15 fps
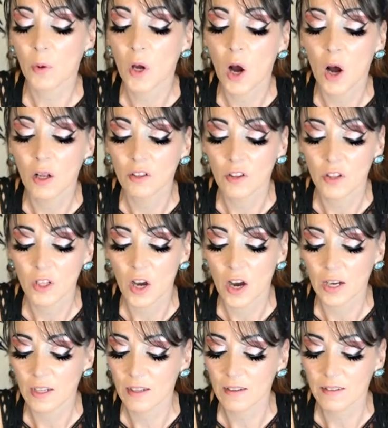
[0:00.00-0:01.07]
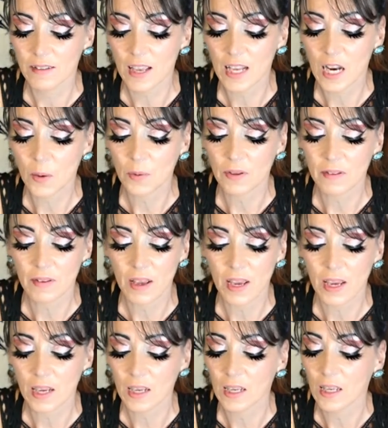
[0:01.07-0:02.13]
call to the goddess, and I would
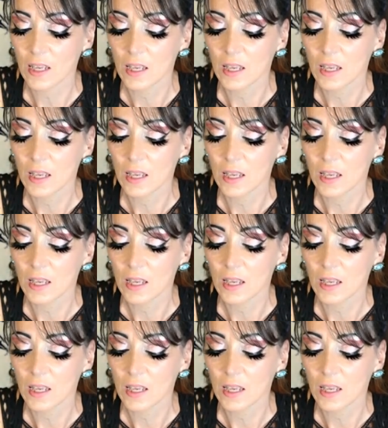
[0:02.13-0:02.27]
say,